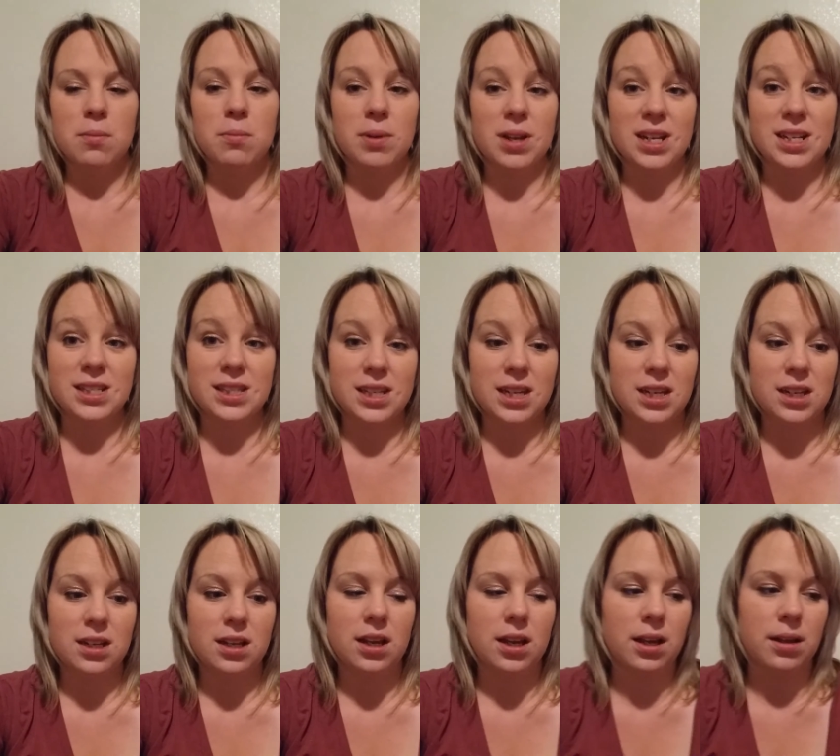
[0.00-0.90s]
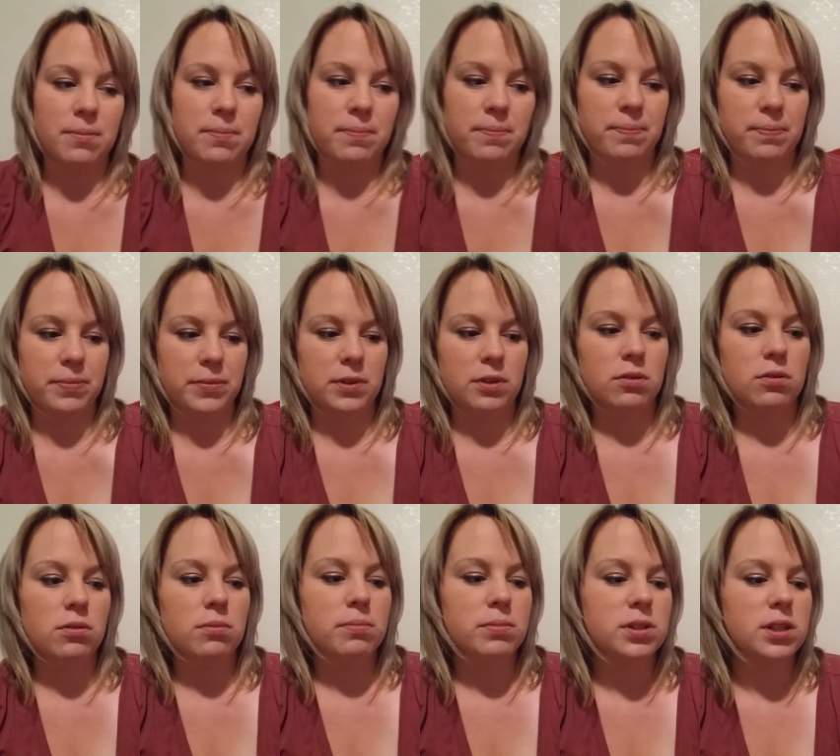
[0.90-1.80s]
But I did, um,
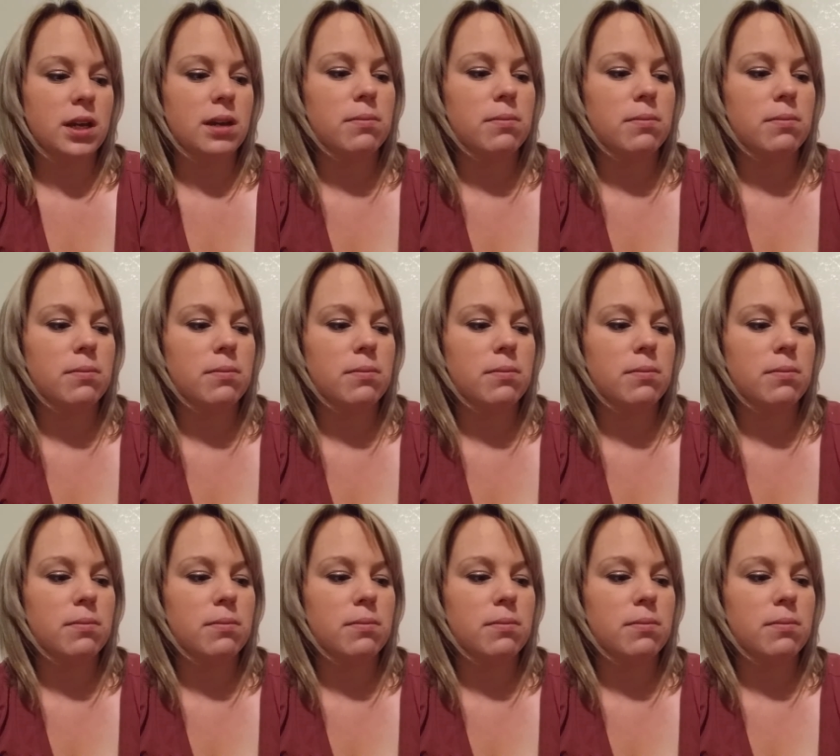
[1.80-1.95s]
oops,